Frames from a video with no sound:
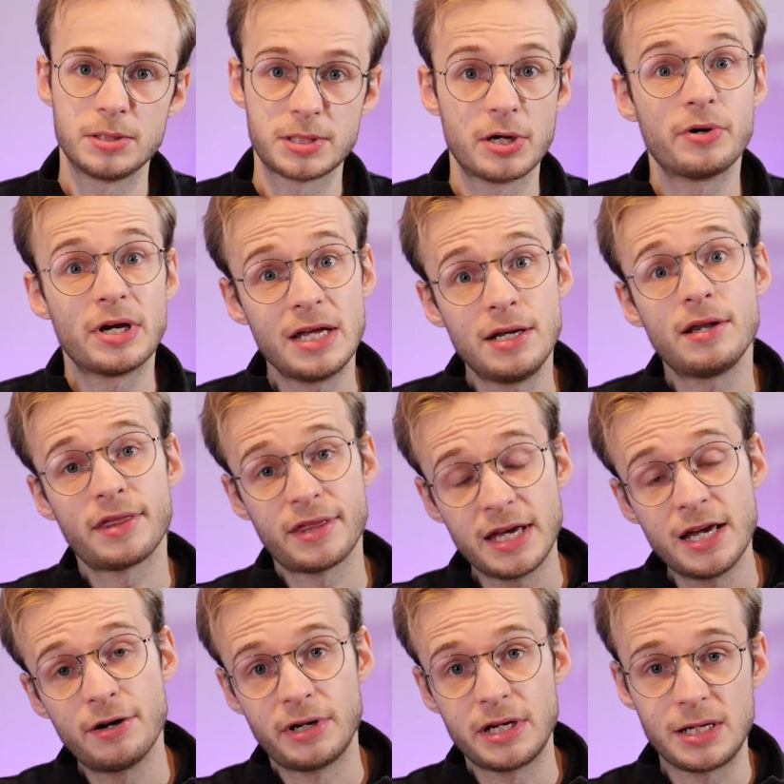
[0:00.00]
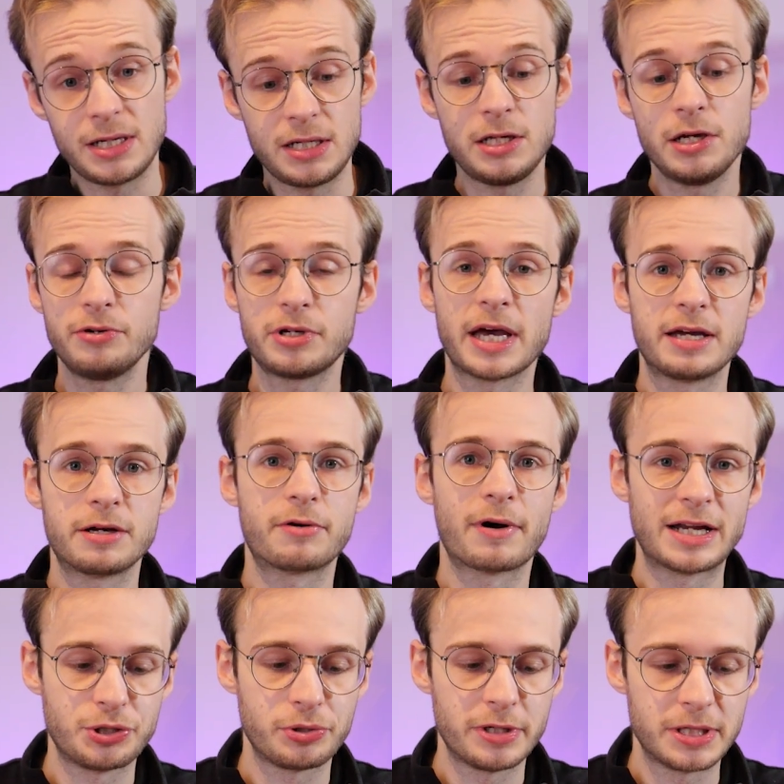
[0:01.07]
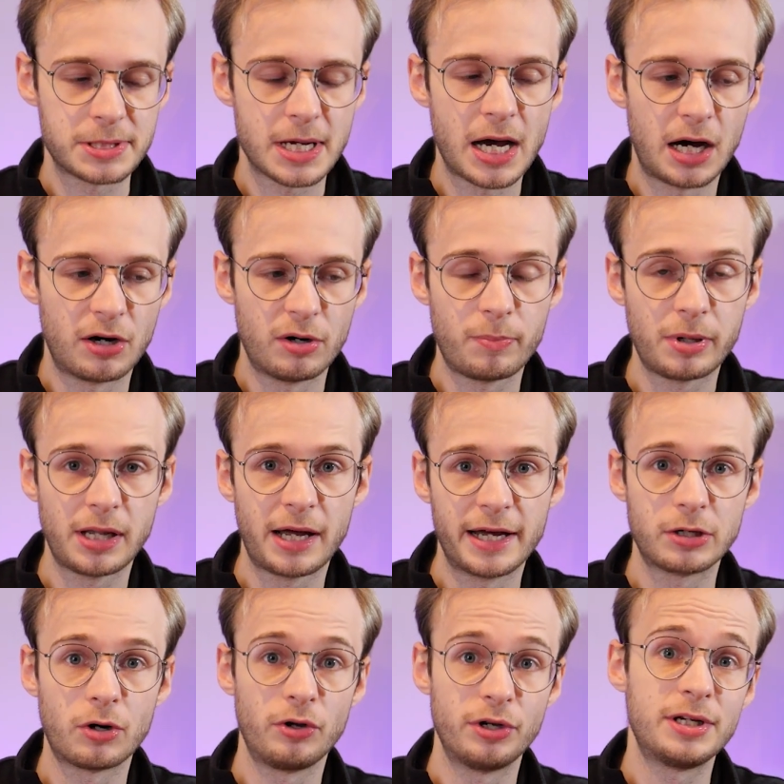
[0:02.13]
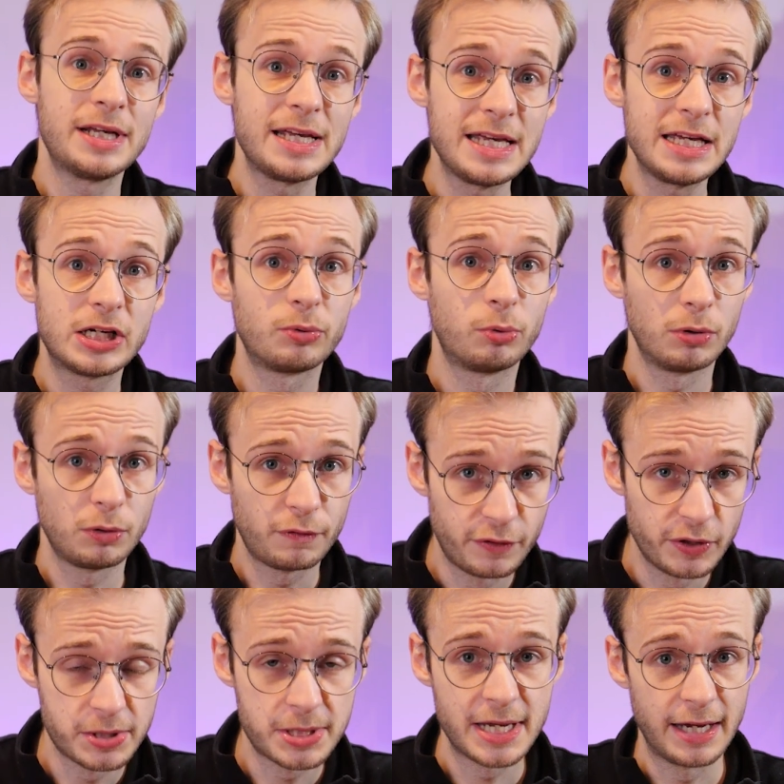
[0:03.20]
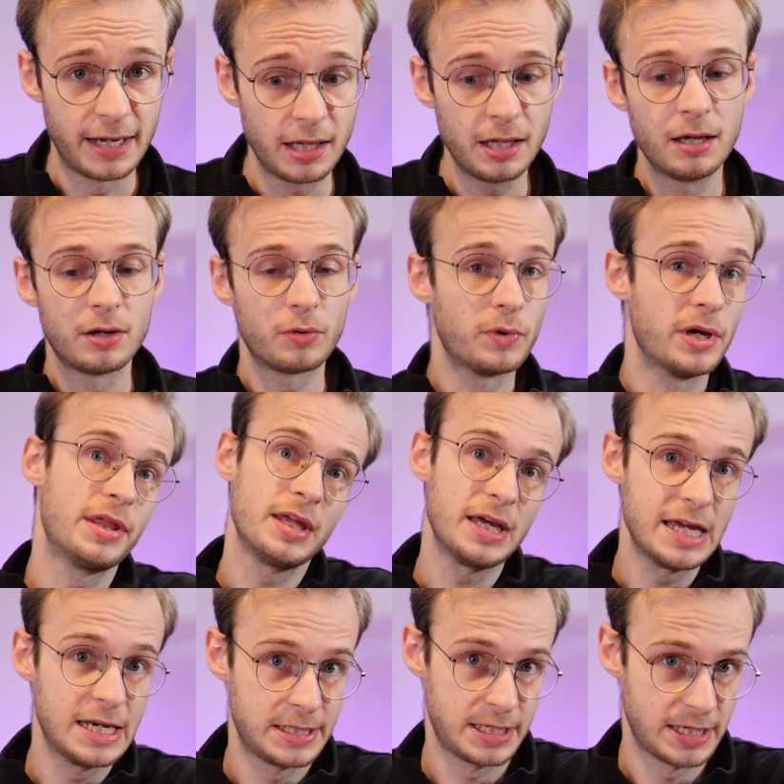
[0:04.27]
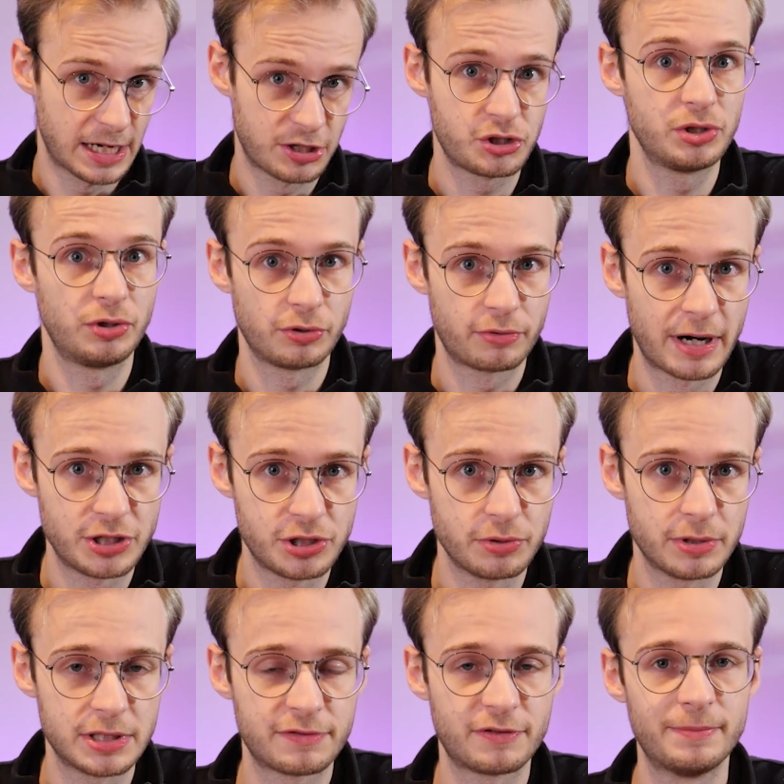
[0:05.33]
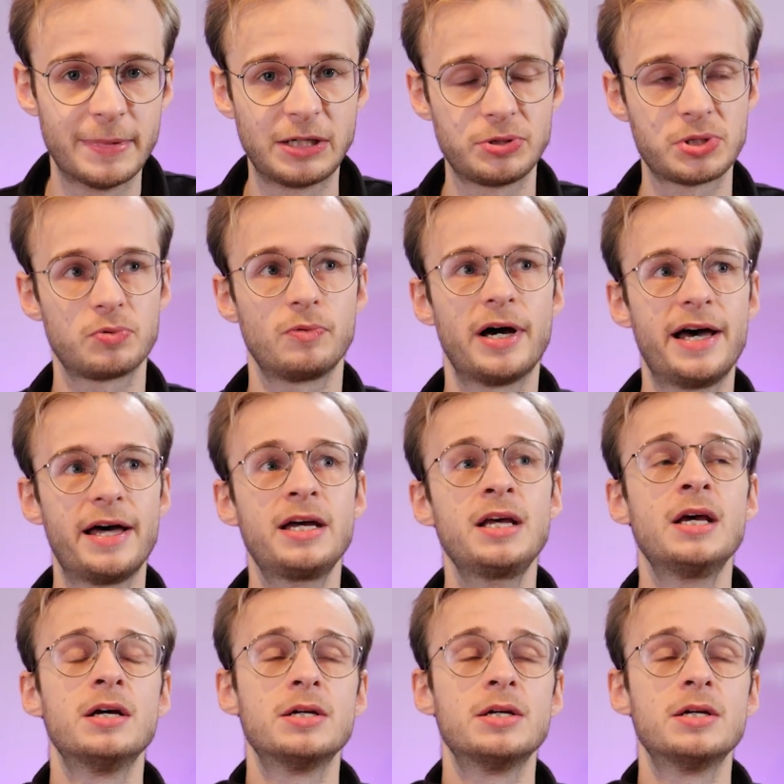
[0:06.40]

So in theory, UK graduates are applying on an equal footing with international graduates from elsewhere.